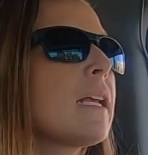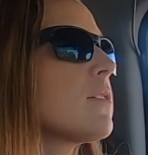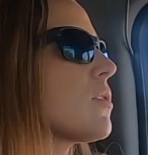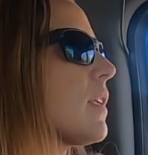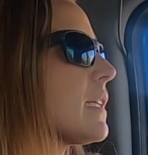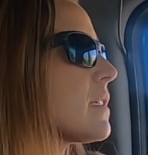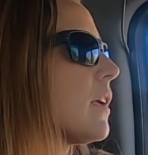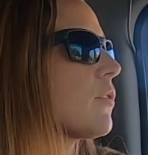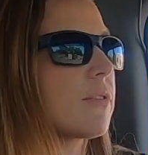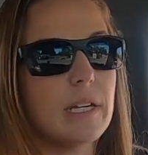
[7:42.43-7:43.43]
So that's
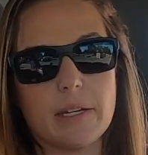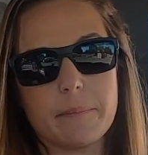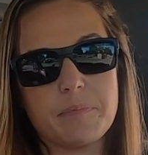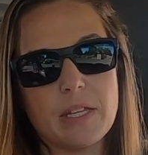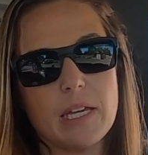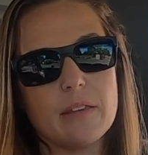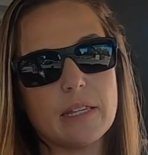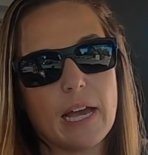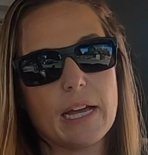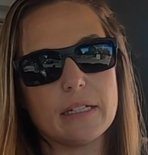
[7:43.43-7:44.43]
another thing
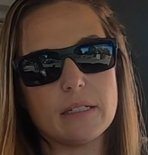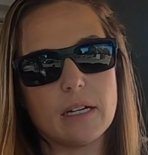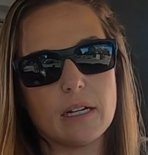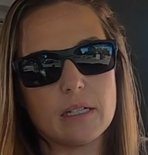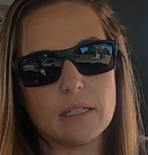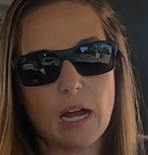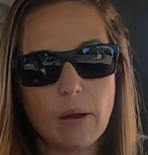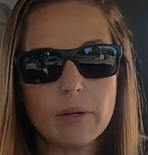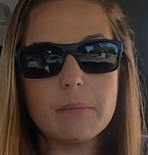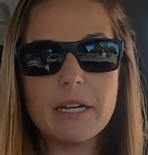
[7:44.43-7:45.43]
that
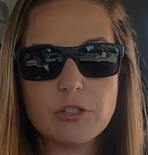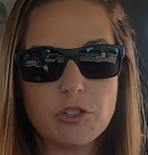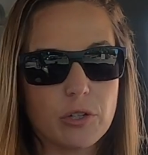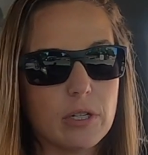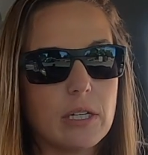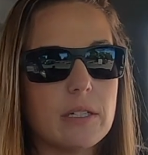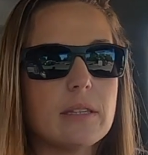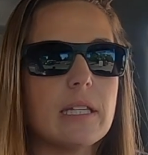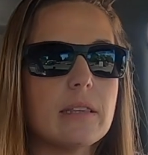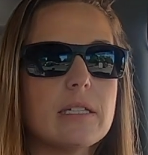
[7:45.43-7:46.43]
I want to make sure
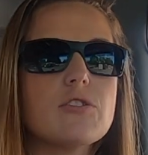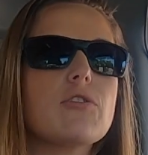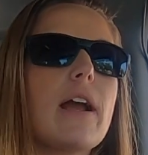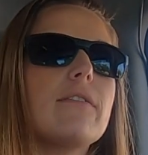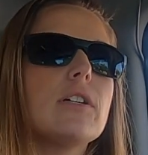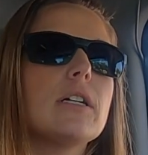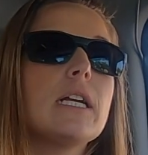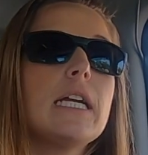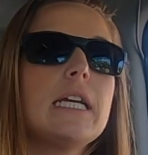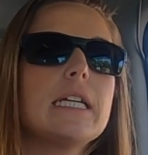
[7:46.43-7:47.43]
that this driver
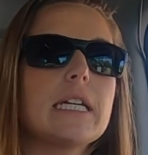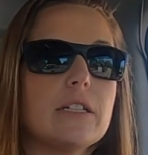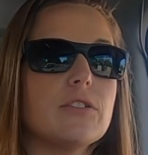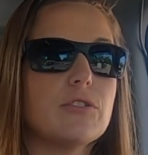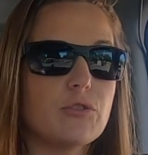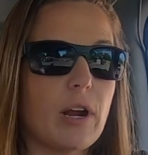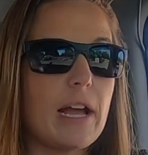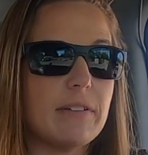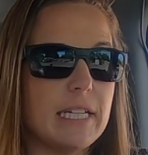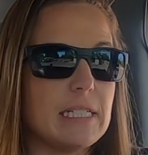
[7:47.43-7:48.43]
can
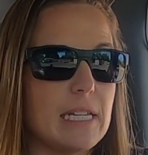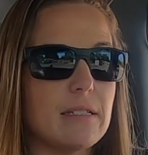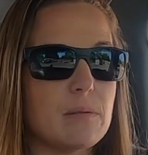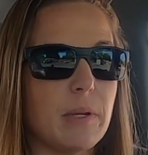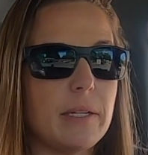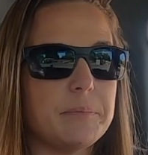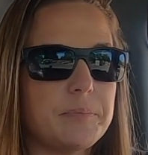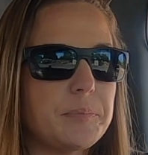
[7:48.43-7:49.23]
drive an 18 speed.